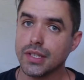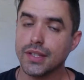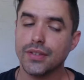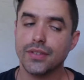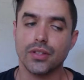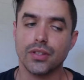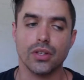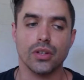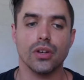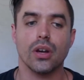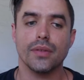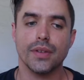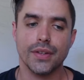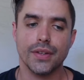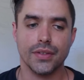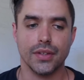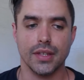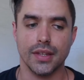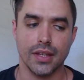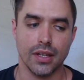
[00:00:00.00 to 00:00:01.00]
So
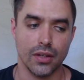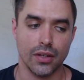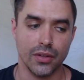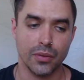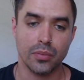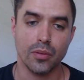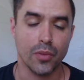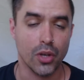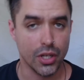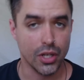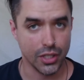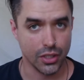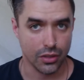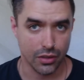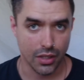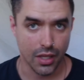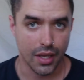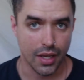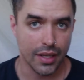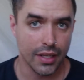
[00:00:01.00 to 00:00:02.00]
obviously there is promoting
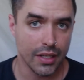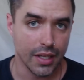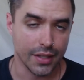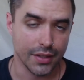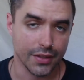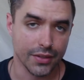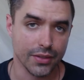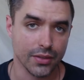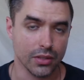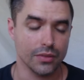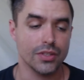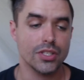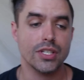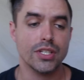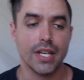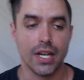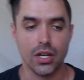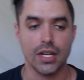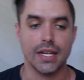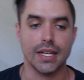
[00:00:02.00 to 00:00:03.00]
online and sort of
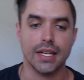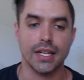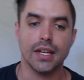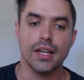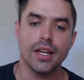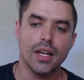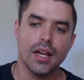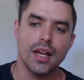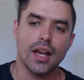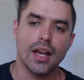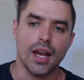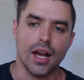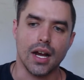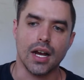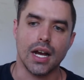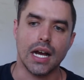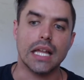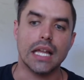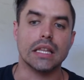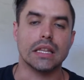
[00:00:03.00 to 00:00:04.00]
sharing
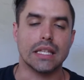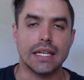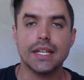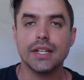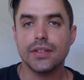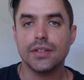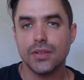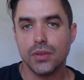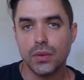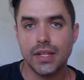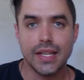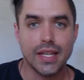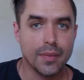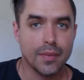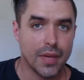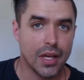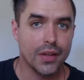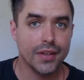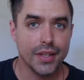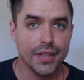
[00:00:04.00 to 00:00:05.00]
a link to an
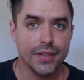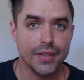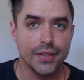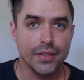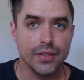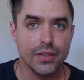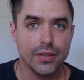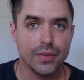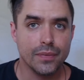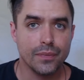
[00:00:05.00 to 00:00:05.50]
email list.